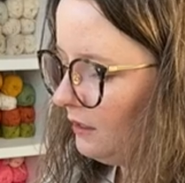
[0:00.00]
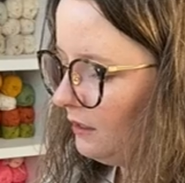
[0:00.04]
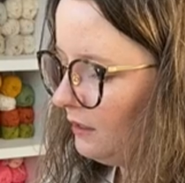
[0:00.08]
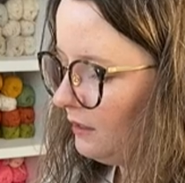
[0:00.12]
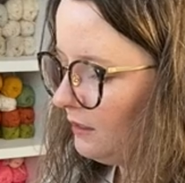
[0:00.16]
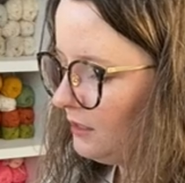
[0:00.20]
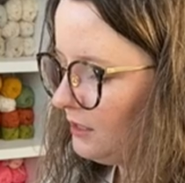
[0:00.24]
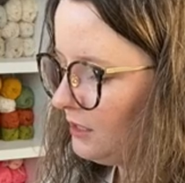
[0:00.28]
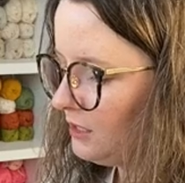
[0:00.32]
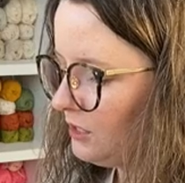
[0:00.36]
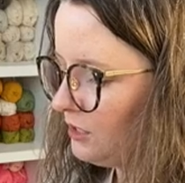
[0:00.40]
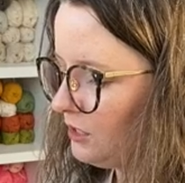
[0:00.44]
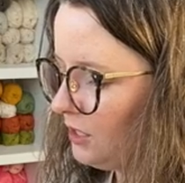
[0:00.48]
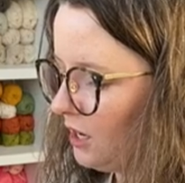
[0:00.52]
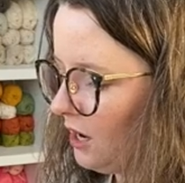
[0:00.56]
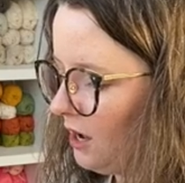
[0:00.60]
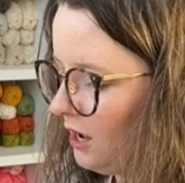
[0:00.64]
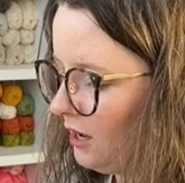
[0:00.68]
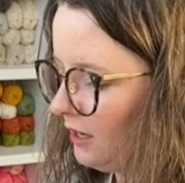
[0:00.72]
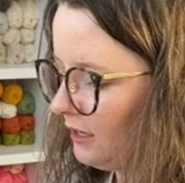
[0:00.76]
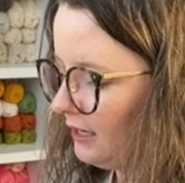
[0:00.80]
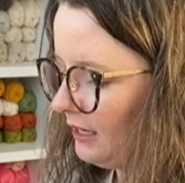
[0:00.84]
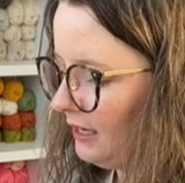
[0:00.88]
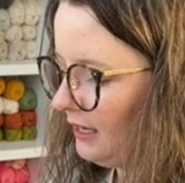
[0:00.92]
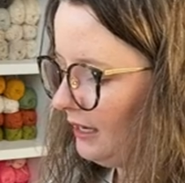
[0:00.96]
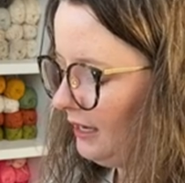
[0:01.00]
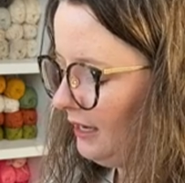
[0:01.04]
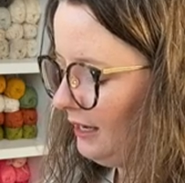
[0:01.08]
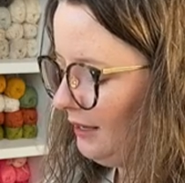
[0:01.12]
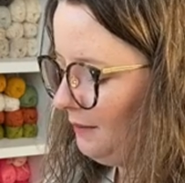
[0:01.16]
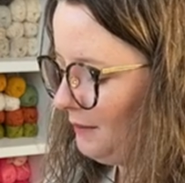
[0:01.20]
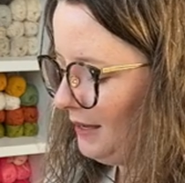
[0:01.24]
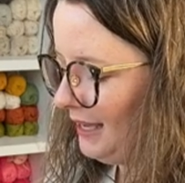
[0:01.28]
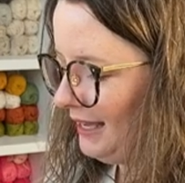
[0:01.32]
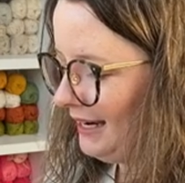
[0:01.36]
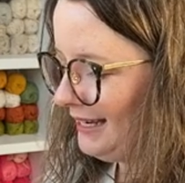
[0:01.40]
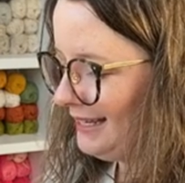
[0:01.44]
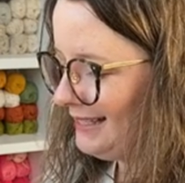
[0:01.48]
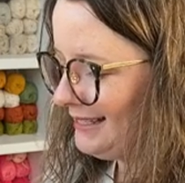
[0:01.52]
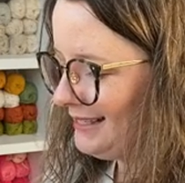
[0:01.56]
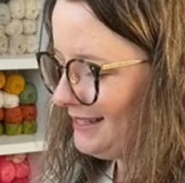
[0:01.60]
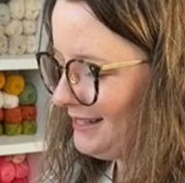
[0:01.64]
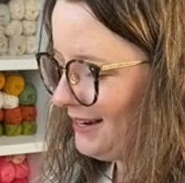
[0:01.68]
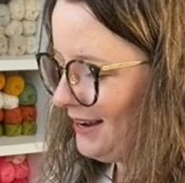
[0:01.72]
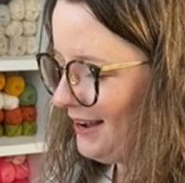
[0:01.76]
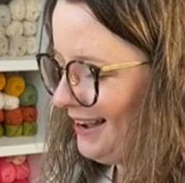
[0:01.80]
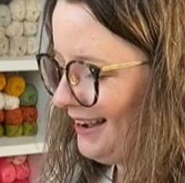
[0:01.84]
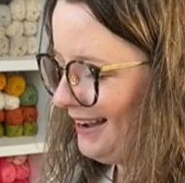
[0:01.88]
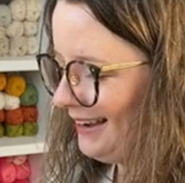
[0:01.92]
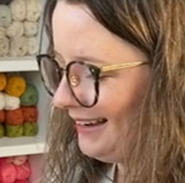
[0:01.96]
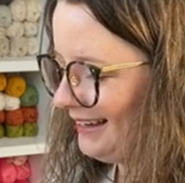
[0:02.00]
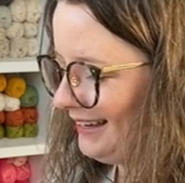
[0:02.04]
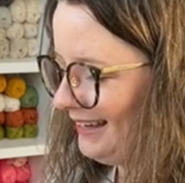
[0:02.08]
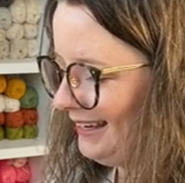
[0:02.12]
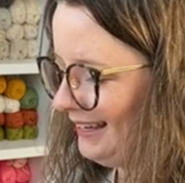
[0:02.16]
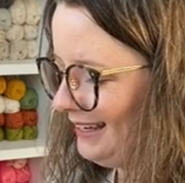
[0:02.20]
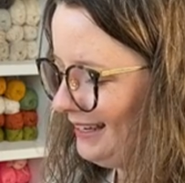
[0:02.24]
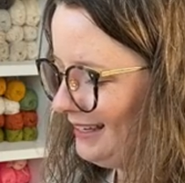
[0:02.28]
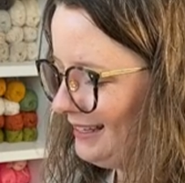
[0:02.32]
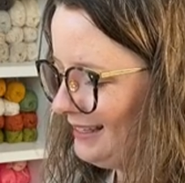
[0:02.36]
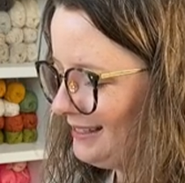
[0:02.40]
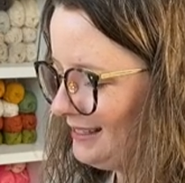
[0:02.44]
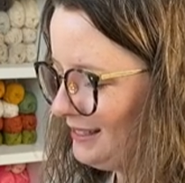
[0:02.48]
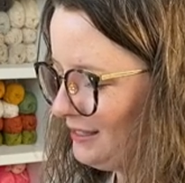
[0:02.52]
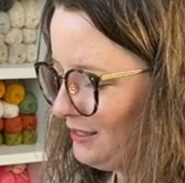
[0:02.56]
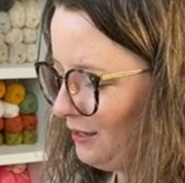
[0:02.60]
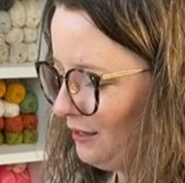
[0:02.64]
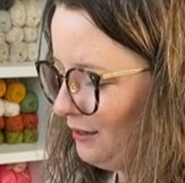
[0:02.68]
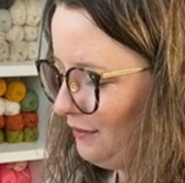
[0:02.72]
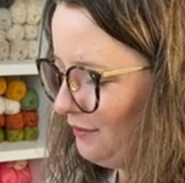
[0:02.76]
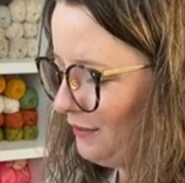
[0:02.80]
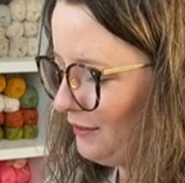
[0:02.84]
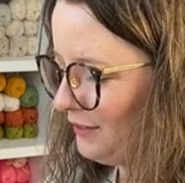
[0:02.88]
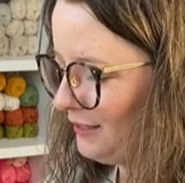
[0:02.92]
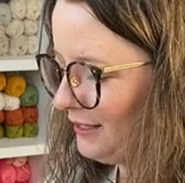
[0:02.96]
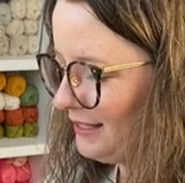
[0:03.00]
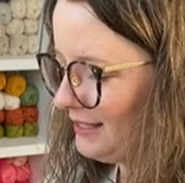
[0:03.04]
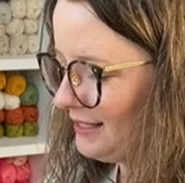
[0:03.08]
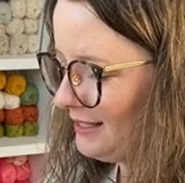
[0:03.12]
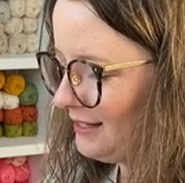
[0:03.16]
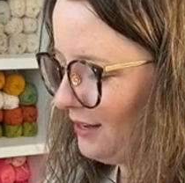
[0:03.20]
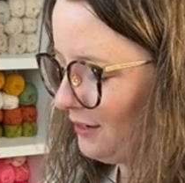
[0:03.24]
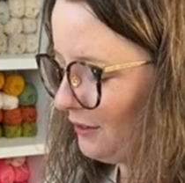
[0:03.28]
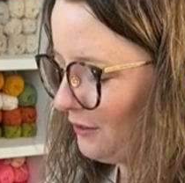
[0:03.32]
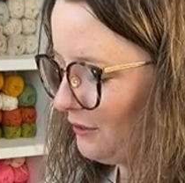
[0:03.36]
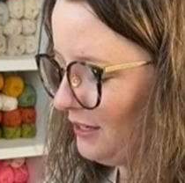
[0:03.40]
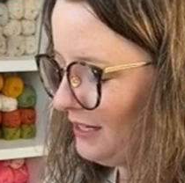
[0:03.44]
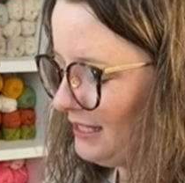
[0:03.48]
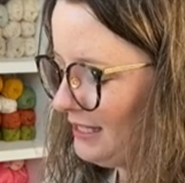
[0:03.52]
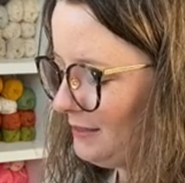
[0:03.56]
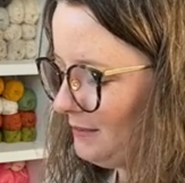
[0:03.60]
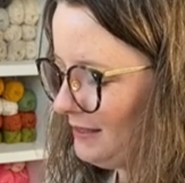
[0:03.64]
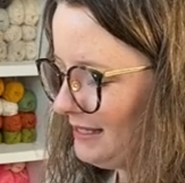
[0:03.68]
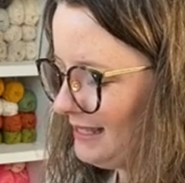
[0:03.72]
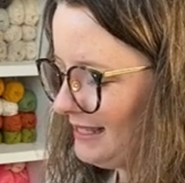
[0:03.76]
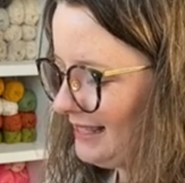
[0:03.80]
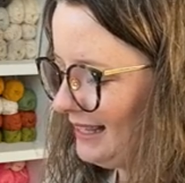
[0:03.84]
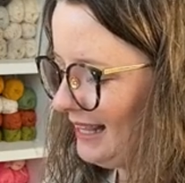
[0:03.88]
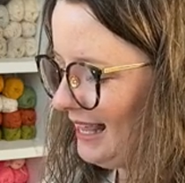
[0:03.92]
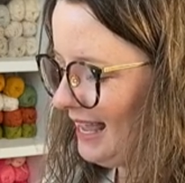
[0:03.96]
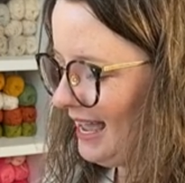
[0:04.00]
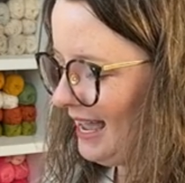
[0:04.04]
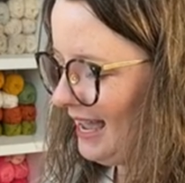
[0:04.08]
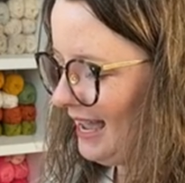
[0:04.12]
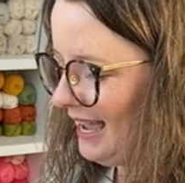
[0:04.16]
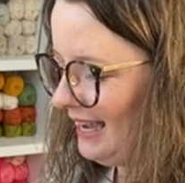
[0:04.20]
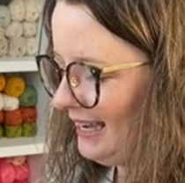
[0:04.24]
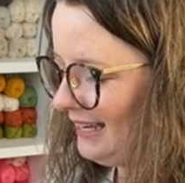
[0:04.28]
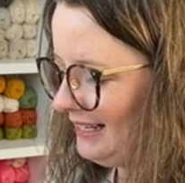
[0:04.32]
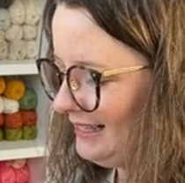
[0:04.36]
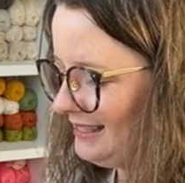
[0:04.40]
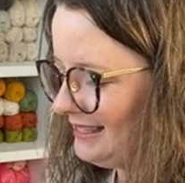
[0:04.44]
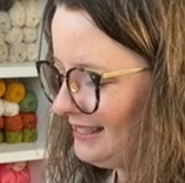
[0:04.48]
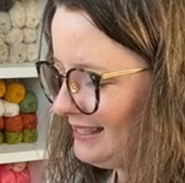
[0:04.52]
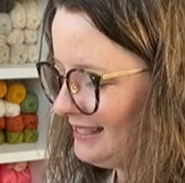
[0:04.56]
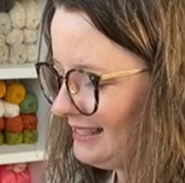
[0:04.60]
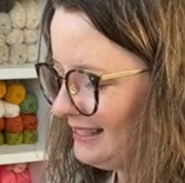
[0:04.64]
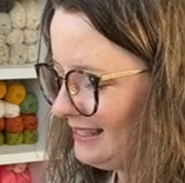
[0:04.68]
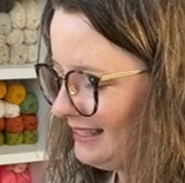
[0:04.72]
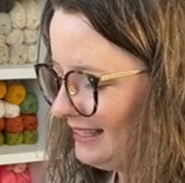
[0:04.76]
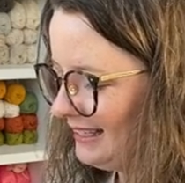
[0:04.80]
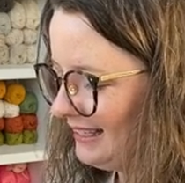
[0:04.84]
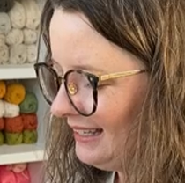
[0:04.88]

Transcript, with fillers: Stocking, mini stockings, two for the st Christmas lights.